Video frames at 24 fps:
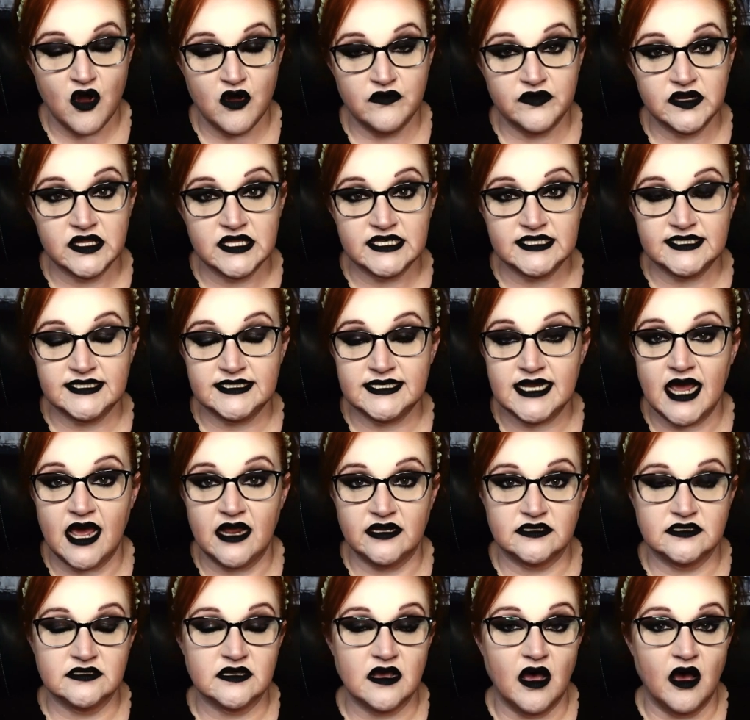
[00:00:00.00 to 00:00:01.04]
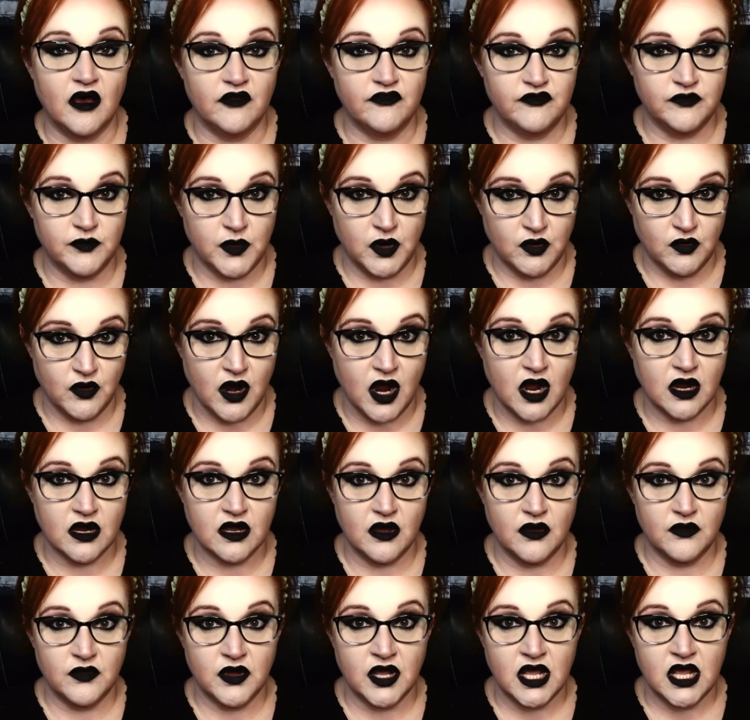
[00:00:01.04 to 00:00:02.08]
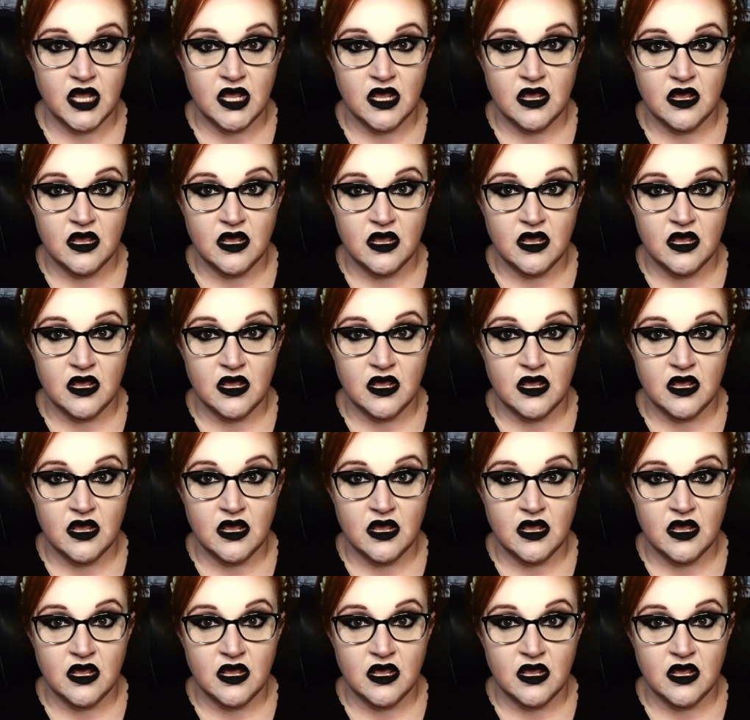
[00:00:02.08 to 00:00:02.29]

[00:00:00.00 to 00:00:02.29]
over the status of Morocco.